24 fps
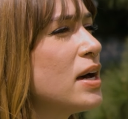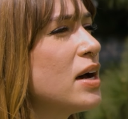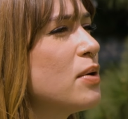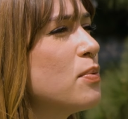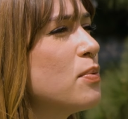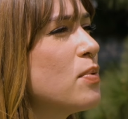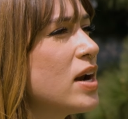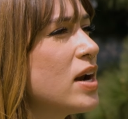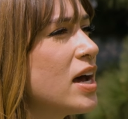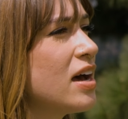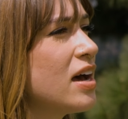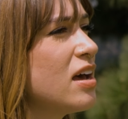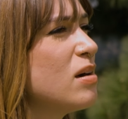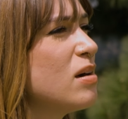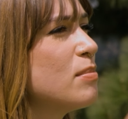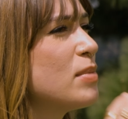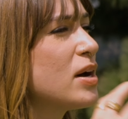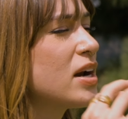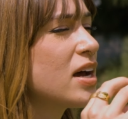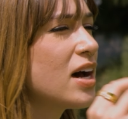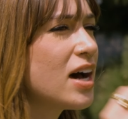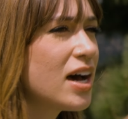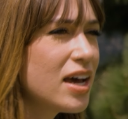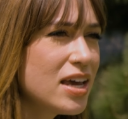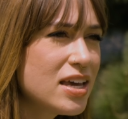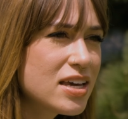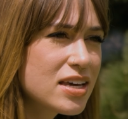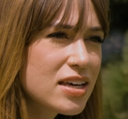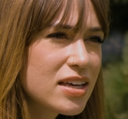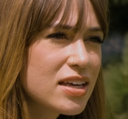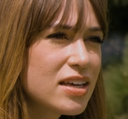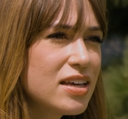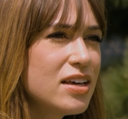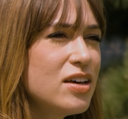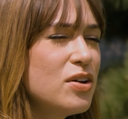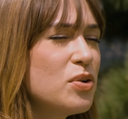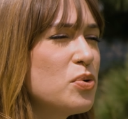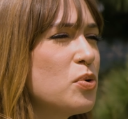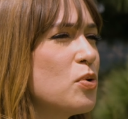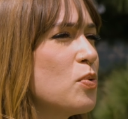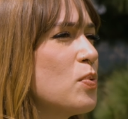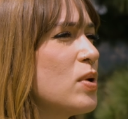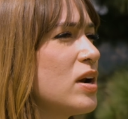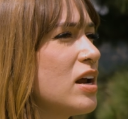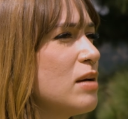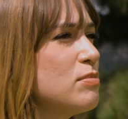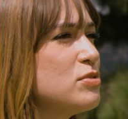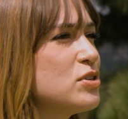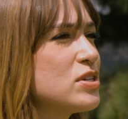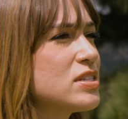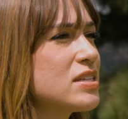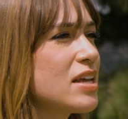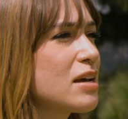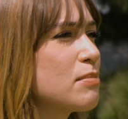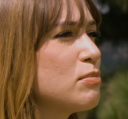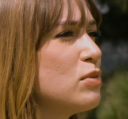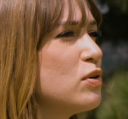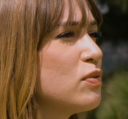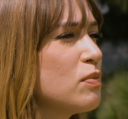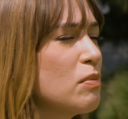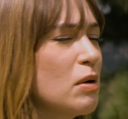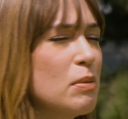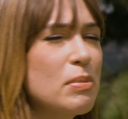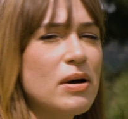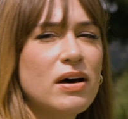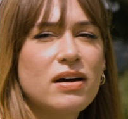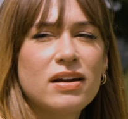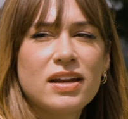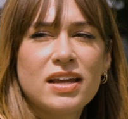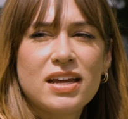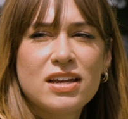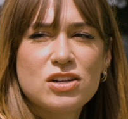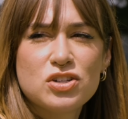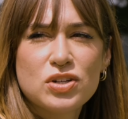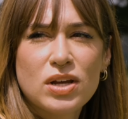but when I am on a hike or when I'm just like moving my body in